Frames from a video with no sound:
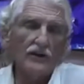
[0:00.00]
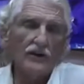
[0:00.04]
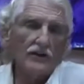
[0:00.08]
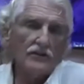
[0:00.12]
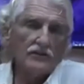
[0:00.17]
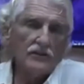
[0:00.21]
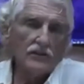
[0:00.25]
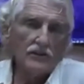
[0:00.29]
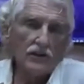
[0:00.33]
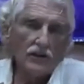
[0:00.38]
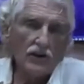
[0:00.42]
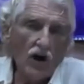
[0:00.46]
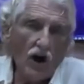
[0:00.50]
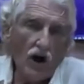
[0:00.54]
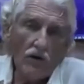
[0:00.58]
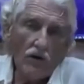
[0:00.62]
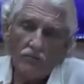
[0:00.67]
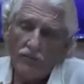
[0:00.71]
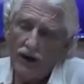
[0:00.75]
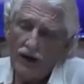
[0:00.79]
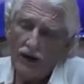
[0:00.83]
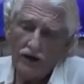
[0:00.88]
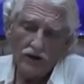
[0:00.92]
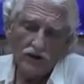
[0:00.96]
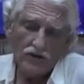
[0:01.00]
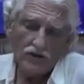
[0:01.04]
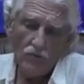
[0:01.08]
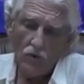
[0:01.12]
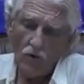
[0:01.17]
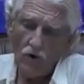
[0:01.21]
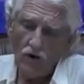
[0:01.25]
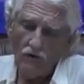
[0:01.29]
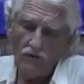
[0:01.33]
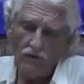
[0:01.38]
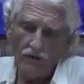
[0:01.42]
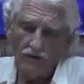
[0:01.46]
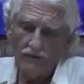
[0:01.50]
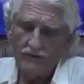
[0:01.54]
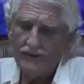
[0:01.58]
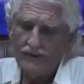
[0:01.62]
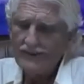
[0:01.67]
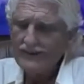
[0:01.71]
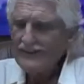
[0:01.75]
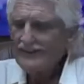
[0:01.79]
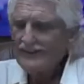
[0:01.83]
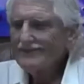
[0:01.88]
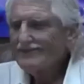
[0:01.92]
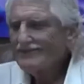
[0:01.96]
So the gallbladder is more of a,
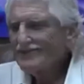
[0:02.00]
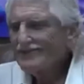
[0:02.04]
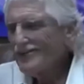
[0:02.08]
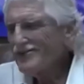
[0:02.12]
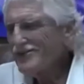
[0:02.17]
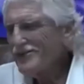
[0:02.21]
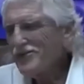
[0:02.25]
if